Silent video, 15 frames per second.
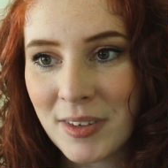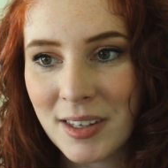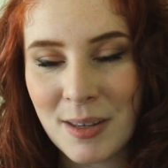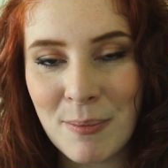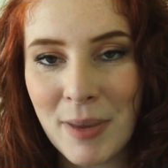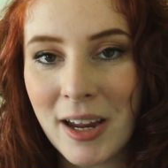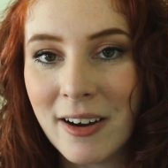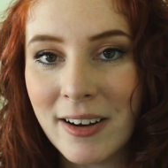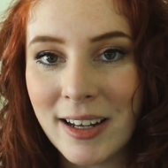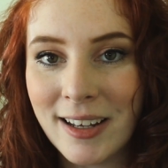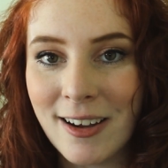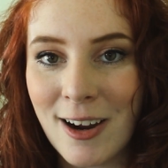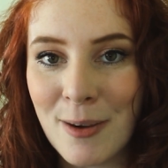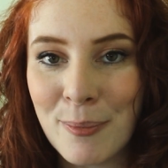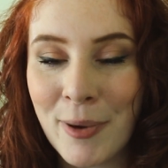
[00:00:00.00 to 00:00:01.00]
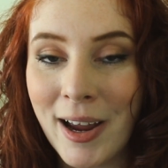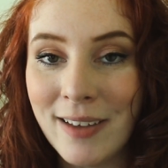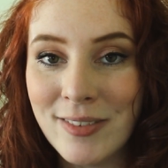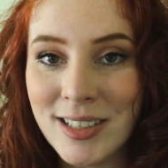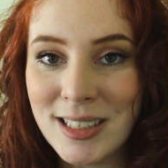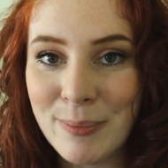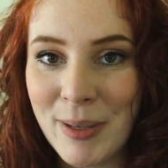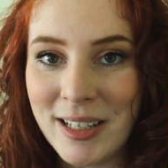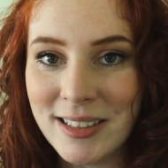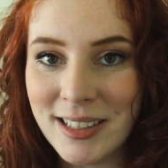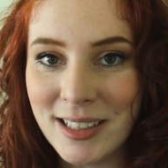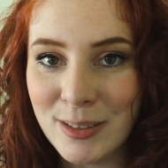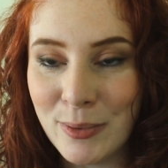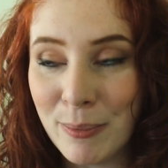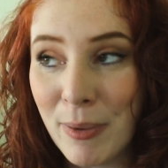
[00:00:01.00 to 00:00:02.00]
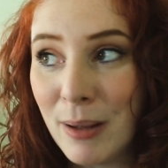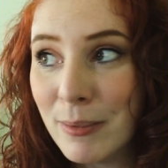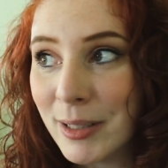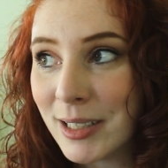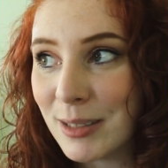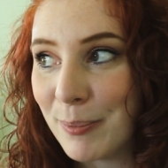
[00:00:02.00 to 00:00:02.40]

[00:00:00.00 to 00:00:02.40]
comparing our private spaces with public